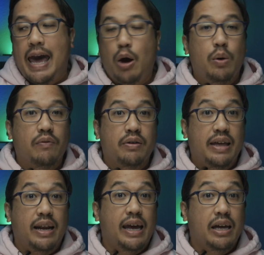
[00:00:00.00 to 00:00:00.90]
However,
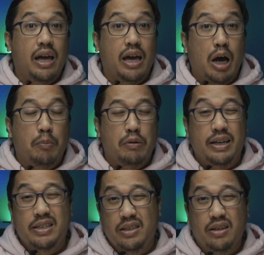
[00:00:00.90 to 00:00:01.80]
that 8K output
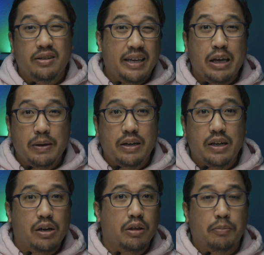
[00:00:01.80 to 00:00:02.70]
is still
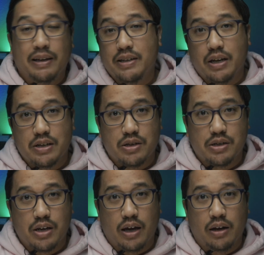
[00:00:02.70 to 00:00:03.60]
TBD on the PlayStation
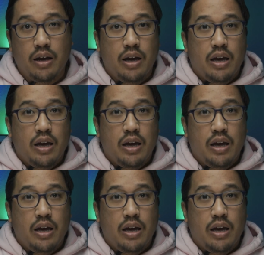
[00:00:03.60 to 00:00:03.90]
side.